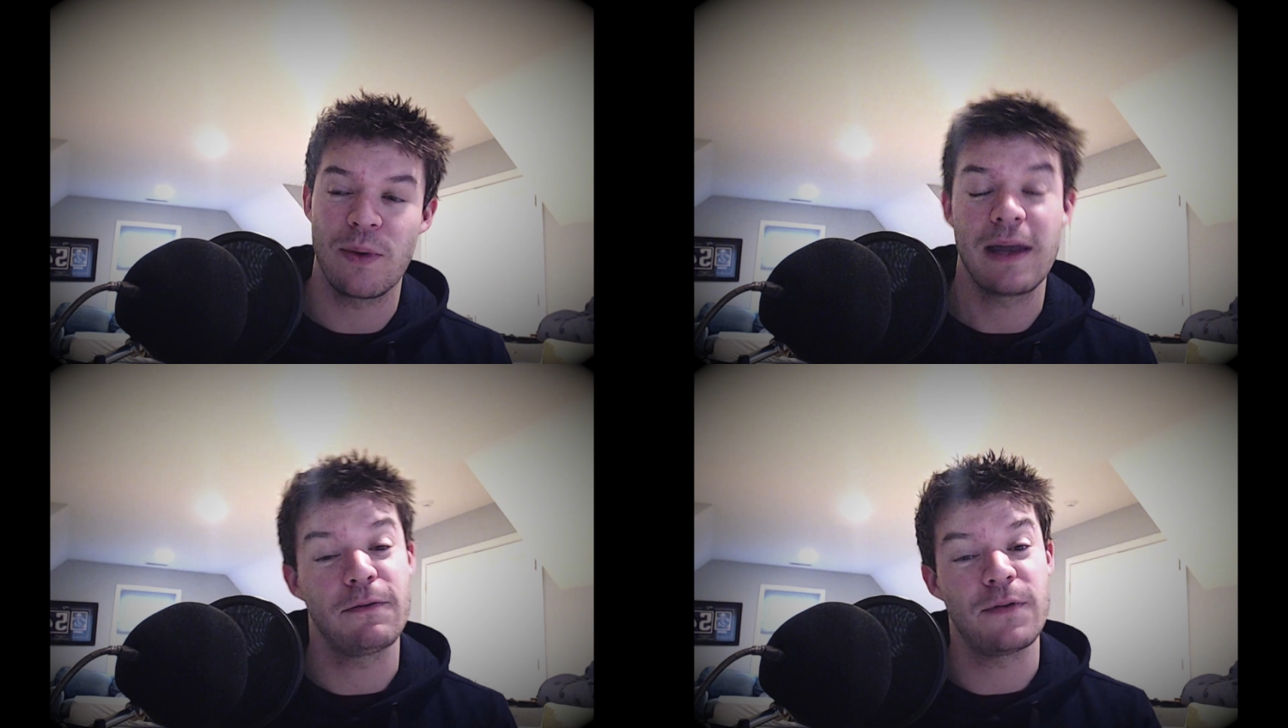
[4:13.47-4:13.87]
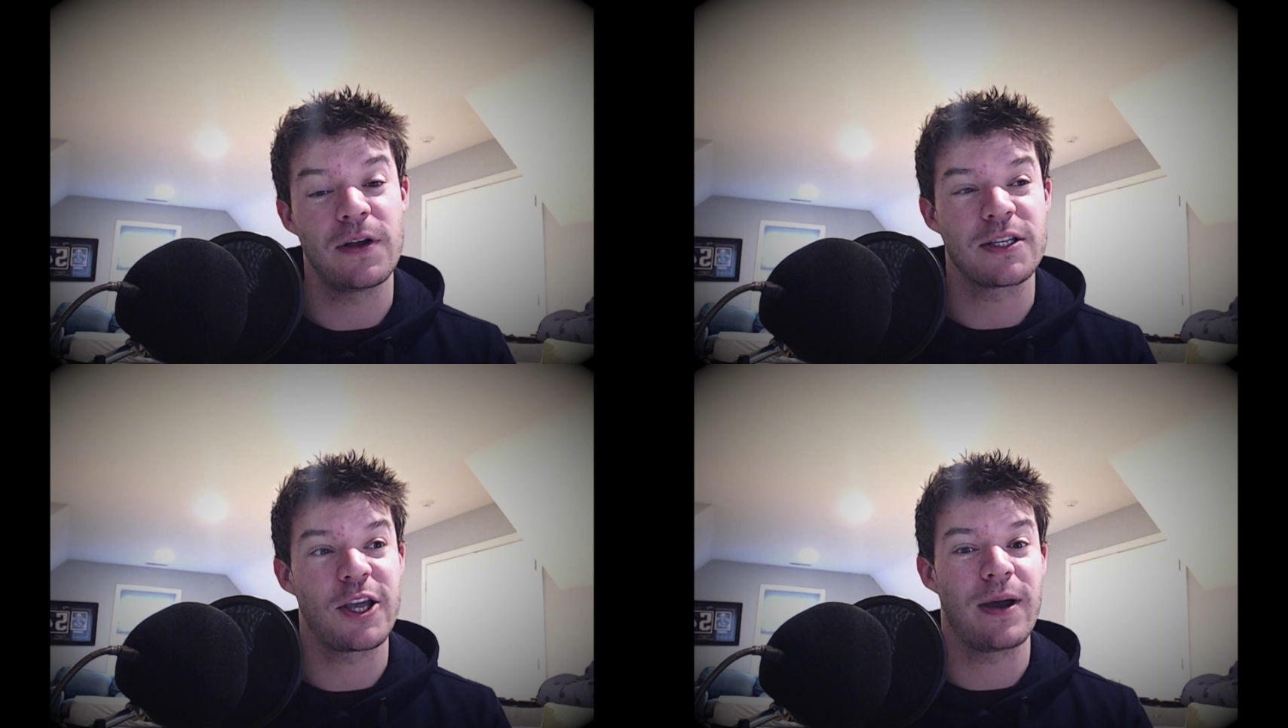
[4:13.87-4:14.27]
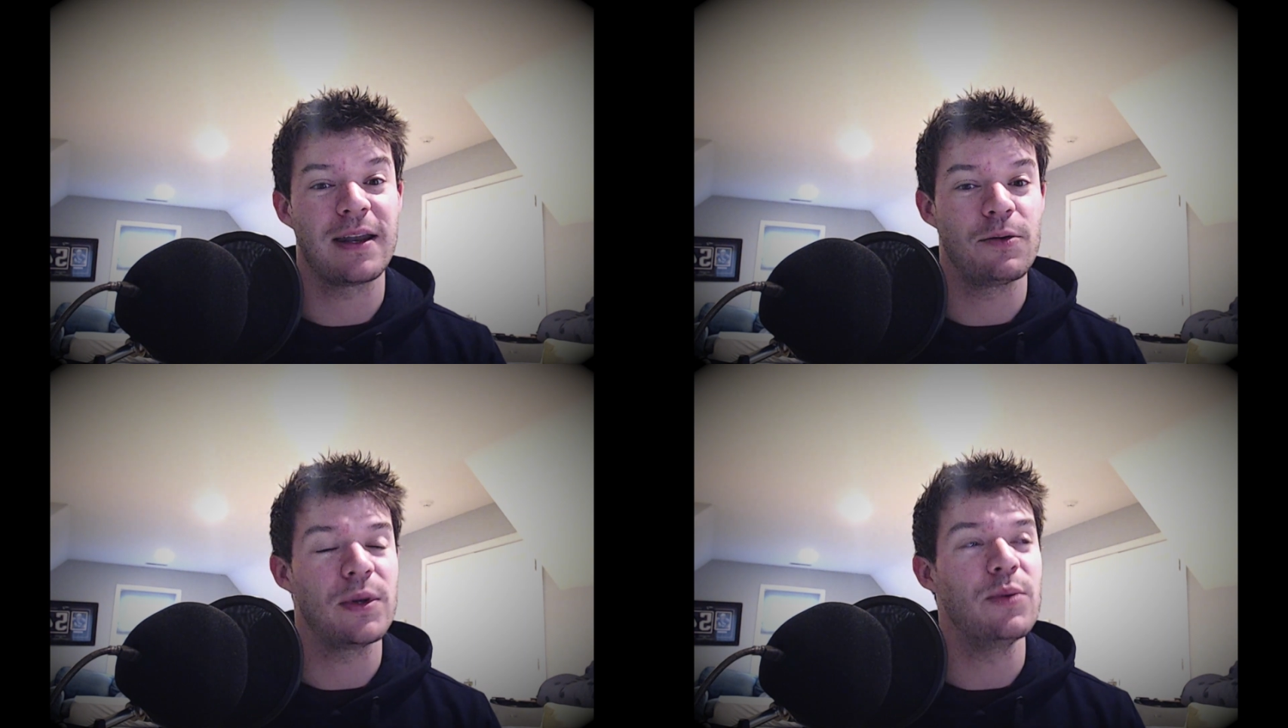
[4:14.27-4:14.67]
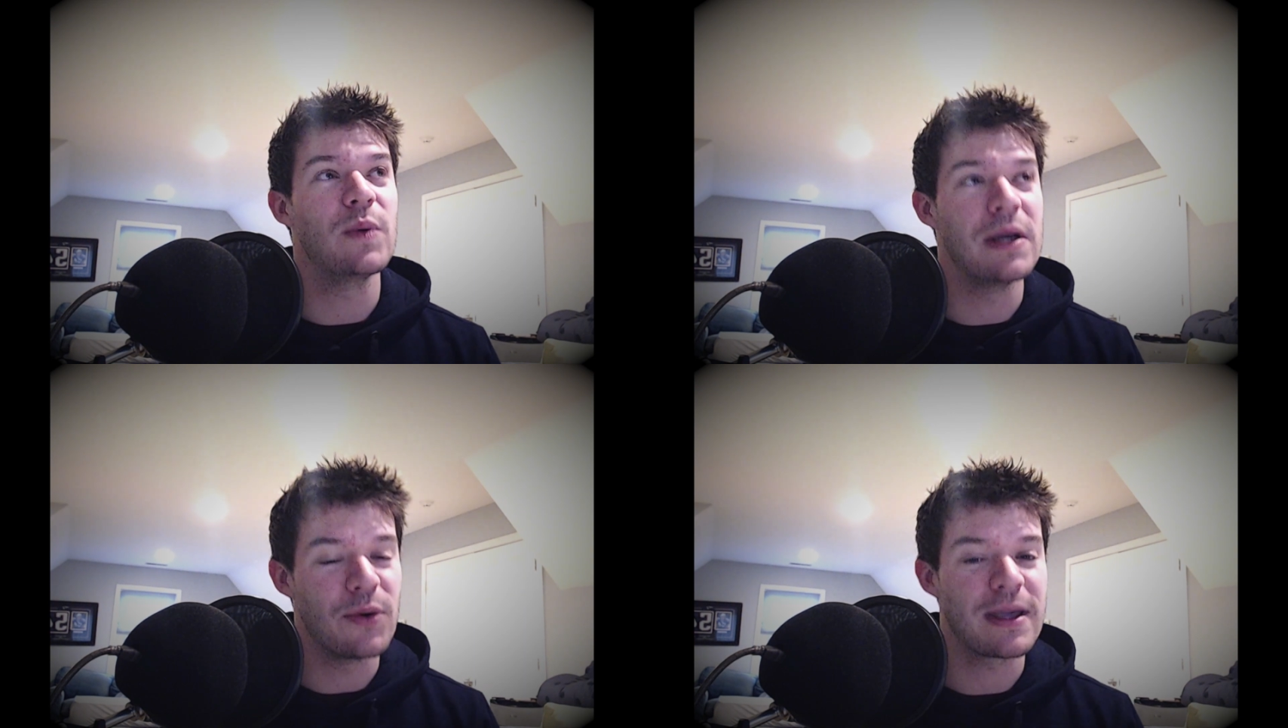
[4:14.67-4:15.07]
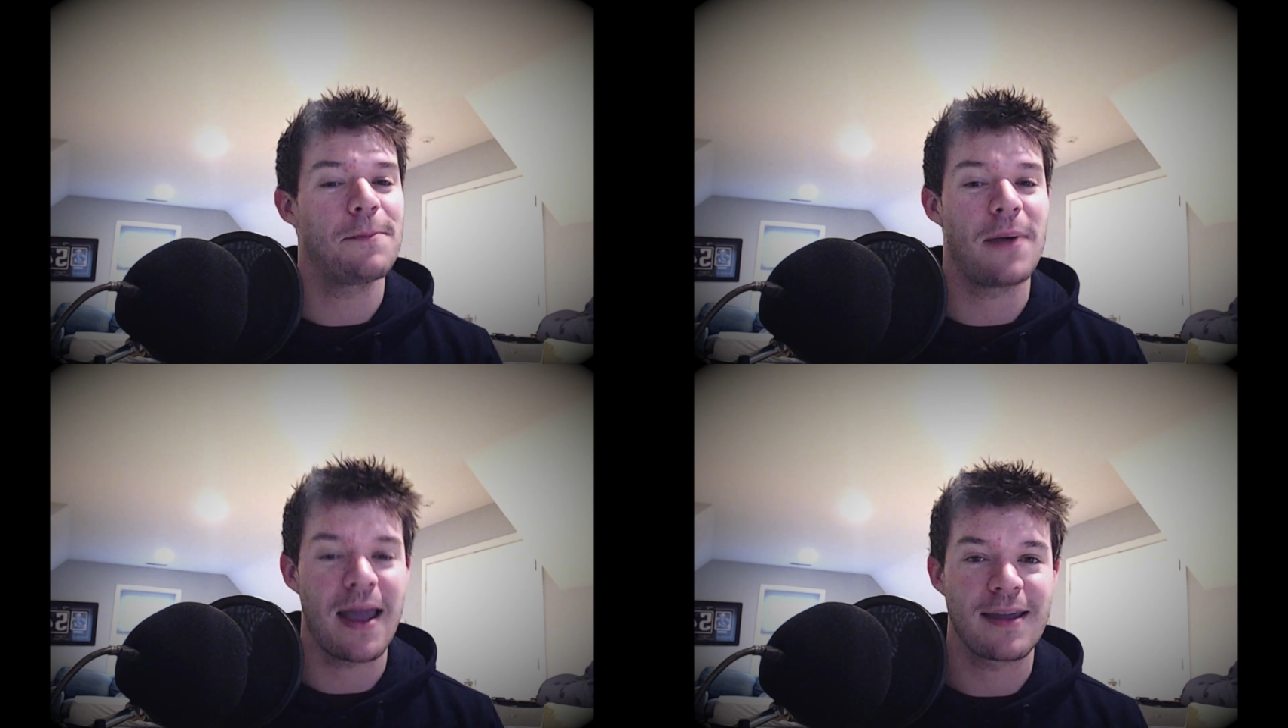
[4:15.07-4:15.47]
We had our first go at it. We will
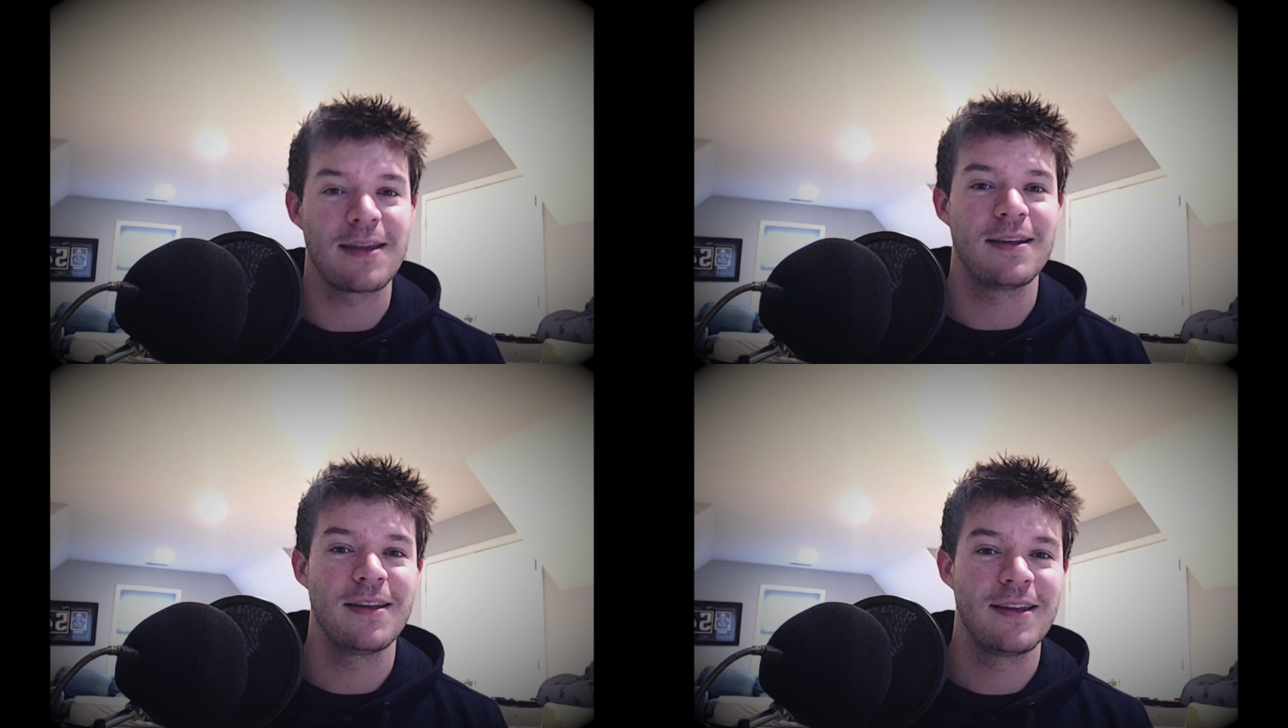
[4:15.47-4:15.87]
get back